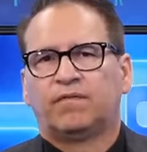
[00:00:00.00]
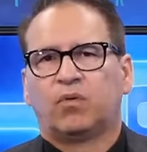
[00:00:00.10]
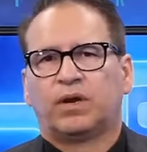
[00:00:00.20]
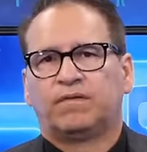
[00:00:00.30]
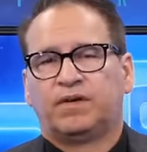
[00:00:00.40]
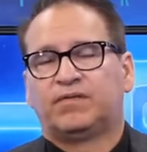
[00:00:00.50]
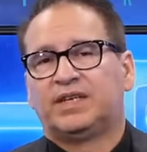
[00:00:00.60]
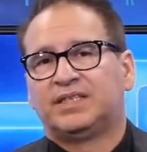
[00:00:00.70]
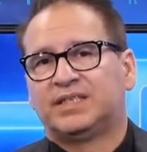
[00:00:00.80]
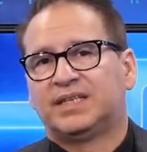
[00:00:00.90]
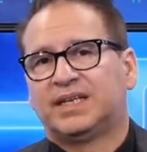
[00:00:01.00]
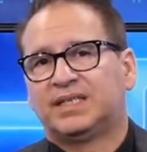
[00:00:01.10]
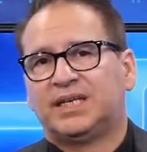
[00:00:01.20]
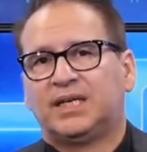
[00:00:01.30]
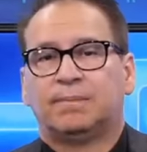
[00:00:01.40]
40, 50,
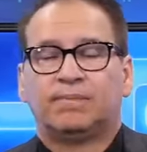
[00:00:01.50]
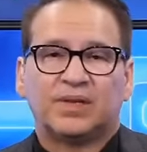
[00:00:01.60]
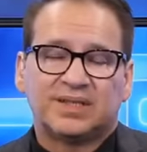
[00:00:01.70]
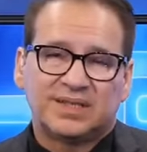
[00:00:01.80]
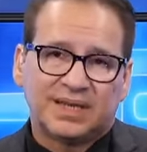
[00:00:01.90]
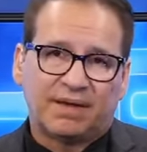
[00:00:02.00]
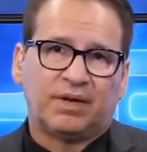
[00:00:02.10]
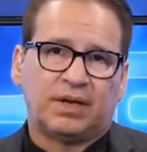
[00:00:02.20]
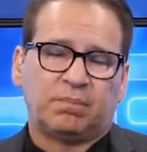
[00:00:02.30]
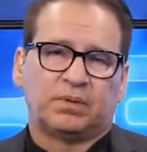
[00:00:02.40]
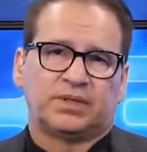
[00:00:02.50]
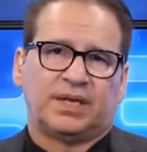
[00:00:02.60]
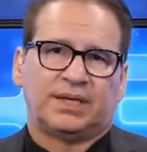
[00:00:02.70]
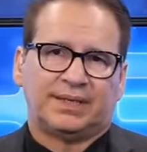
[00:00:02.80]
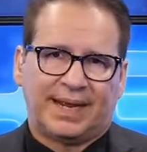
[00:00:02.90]
60,
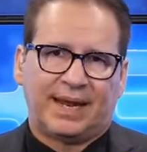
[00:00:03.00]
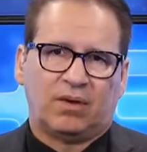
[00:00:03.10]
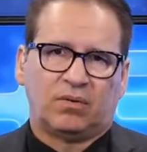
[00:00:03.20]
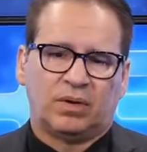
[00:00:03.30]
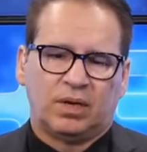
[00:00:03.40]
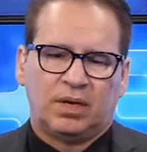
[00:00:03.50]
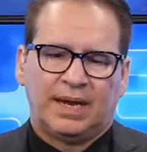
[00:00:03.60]
70% down,